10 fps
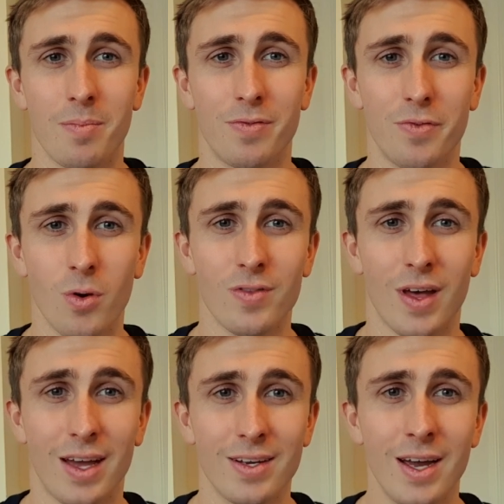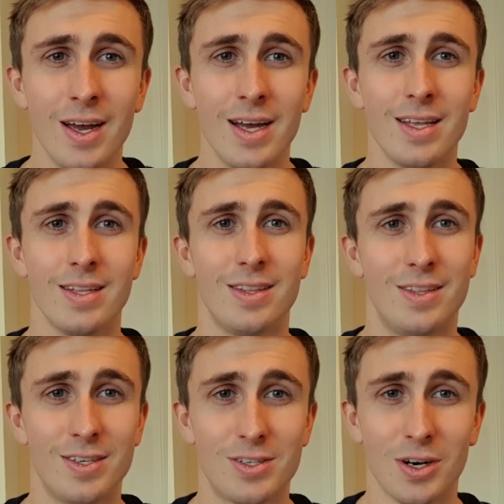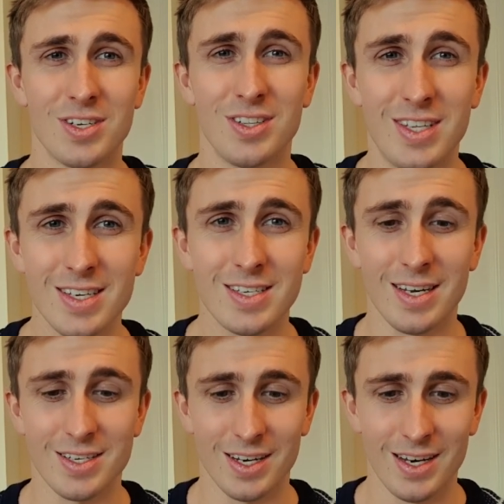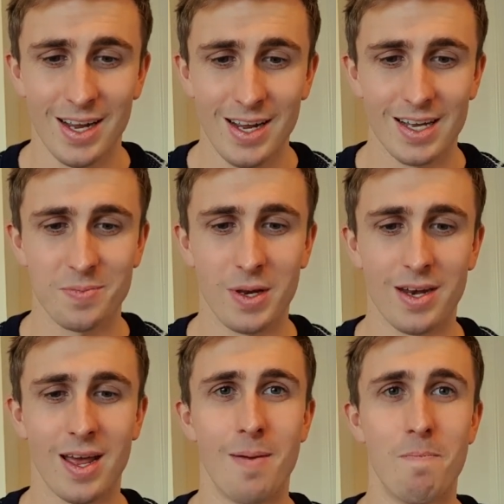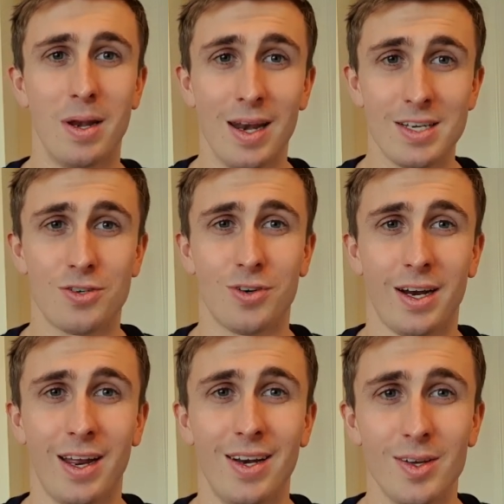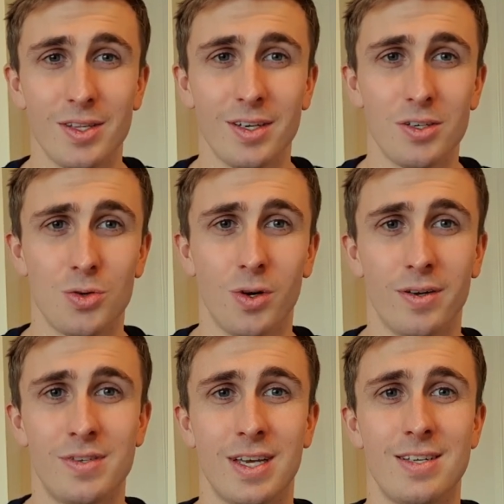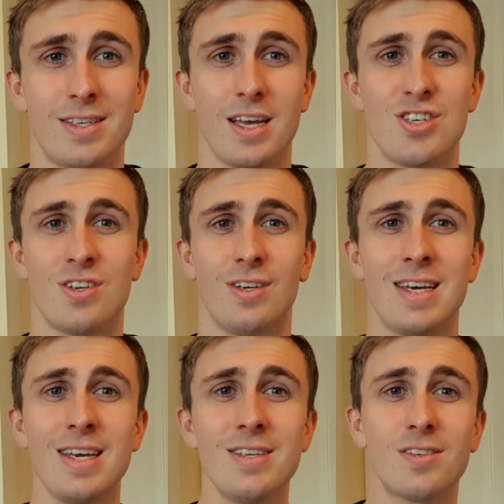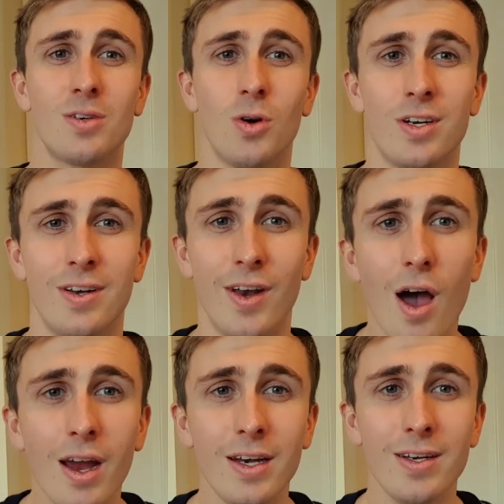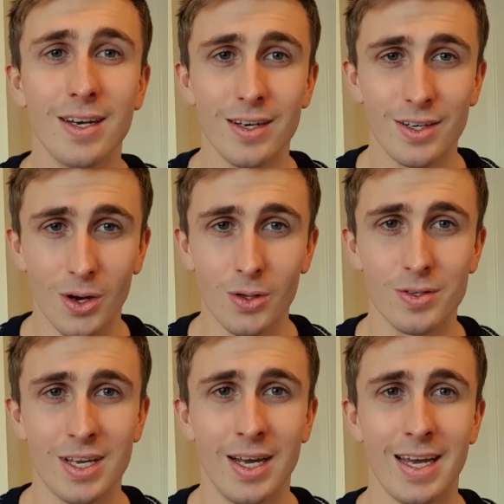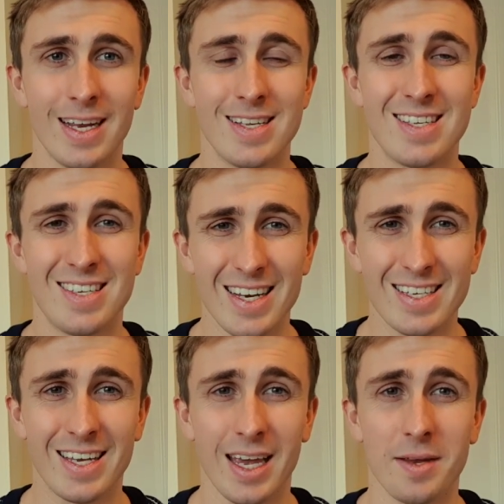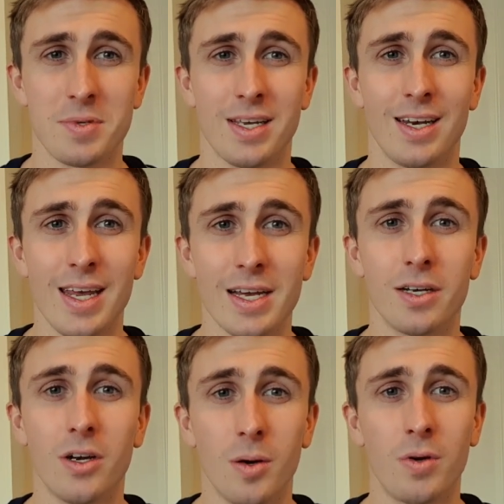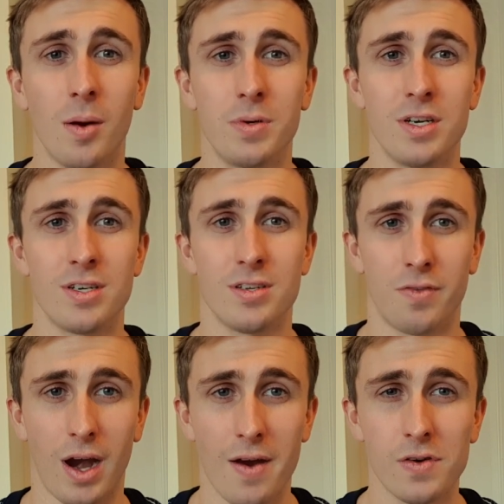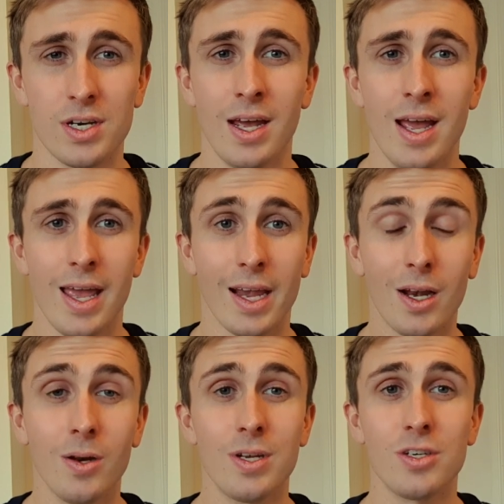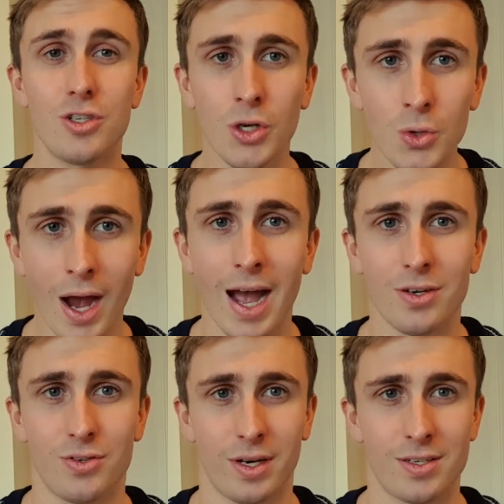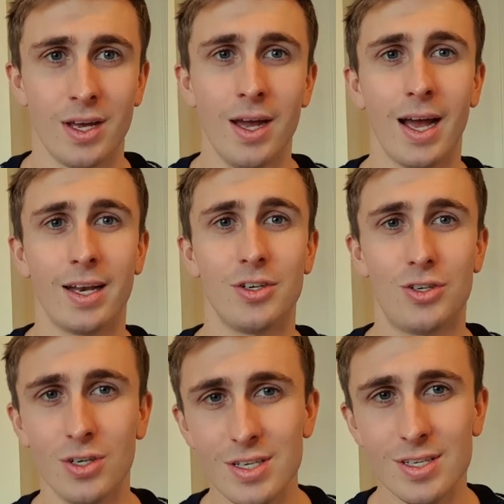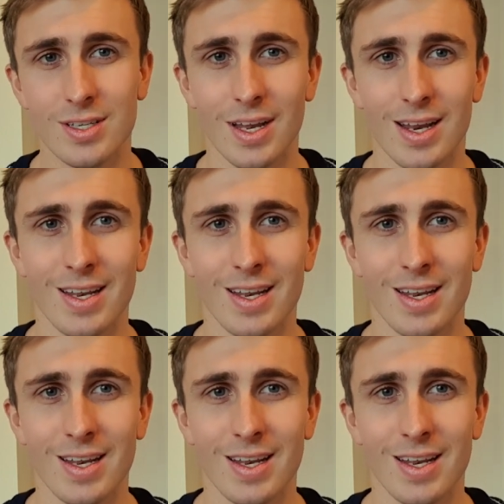before that. The start to this season has been blistering and nothing short of sensational. He has scored 9 goals in 6 games in league and cup competitions for Everton, including 2 hat-tricks. And just